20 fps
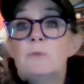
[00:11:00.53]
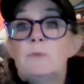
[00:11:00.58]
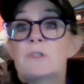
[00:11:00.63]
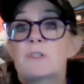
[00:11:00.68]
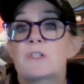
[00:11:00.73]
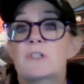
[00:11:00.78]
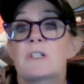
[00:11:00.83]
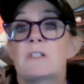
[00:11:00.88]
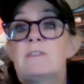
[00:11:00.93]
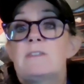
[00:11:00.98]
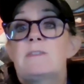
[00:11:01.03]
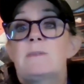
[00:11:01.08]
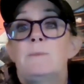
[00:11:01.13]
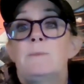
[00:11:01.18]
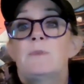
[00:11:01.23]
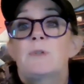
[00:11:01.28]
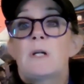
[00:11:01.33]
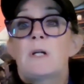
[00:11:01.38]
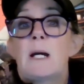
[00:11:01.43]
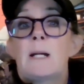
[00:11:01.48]
which can
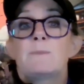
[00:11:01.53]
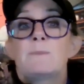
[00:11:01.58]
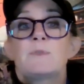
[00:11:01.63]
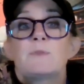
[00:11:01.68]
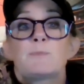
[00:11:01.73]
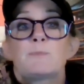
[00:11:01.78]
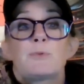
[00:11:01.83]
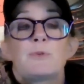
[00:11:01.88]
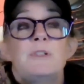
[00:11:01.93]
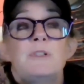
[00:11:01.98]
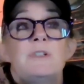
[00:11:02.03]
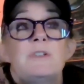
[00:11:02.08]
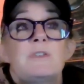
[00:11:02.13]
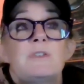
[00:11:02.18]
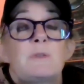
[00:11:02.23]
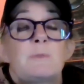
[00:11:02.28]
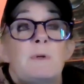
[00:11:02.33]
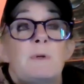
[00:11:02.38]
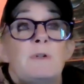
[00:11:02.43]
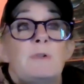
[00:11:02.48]
sometimes
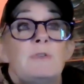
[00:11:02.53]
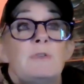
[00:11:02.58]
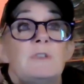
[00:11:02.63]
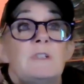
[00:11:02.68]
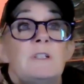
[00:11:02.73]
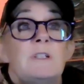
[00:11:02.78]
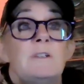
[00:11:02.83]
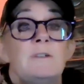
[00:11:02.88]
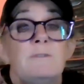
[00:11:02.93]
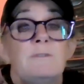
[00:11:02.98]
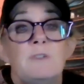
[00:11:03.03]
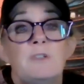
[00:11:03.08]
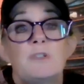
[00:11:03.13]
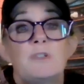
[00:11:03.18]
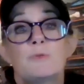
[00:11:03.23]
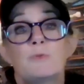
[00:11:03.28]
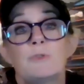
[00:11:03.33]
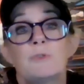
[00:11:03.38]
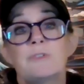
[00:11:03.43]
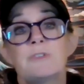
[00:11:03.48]
predispose
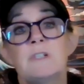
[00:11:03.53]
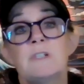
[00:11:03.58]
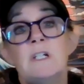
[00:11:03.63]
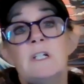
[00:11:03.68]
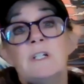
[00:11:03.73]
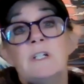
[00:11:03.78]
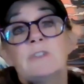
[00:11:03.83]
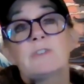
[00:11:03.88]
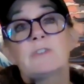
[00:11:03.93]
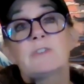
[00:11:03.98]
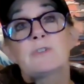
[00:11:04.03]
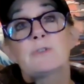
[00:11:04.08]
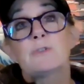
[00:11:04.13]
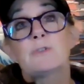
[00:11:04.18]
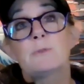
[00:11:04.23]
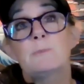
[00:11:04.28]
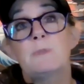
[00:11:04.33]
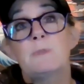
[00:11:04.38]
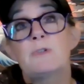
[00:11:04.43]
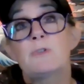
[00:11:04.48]
individuals to
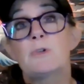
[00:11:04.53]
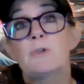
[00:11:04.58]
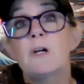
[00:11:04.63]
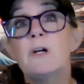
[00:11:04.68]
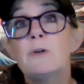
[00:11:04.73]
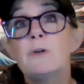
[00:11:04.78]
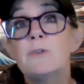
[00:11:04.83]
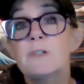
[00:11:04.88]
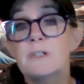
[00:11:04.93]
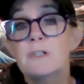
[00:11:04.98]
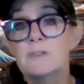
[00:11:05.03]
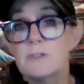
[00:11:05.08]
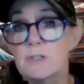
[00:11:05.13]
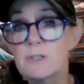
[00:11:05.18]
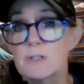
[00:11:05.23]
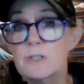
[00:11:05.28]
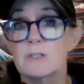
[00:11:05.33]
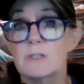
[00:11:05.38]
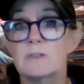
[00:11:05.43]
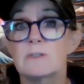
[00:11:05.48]
certain mental health
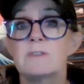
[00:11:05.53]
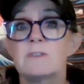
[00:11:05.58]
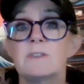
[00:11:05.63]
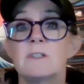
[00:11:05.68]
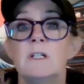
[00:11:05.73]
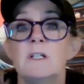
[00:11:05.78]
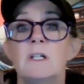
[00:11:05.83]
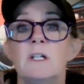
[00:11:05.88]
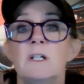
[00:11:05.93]
conditions.